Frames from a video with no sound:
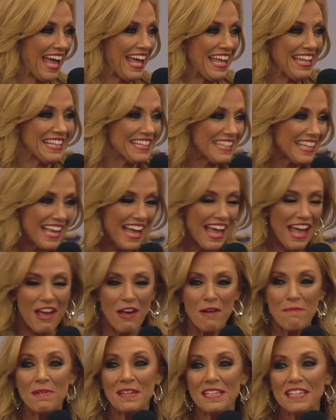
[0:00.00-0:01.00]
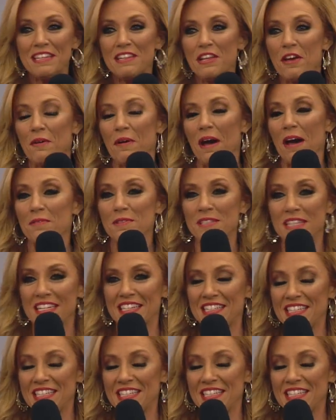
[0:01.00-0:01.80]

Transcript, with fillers: but you know, I was going